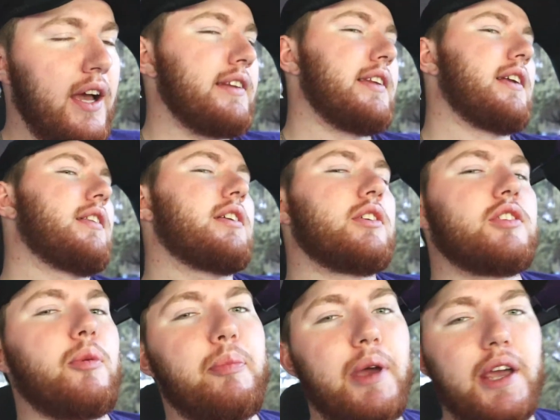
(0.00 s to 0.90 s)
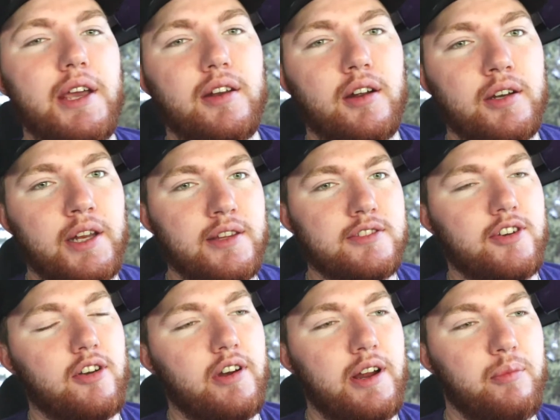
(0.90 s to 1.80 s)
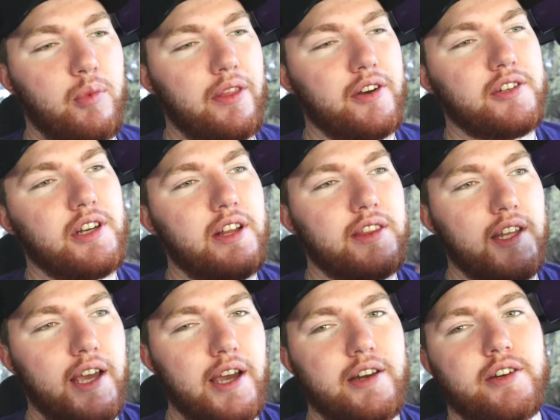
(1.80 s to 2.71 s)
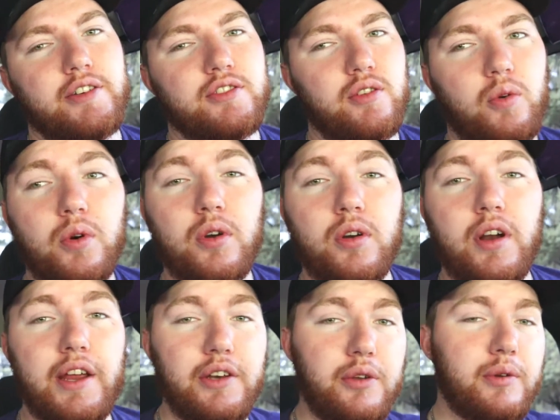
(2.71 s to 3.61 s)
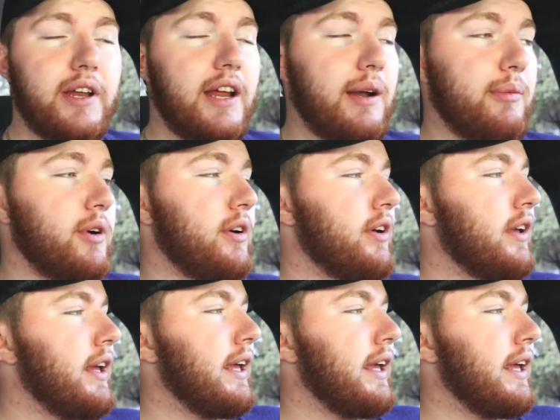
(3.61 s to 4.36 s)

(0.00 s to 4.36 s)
Did a little debate on Instagram whether to get the headers or a new camera.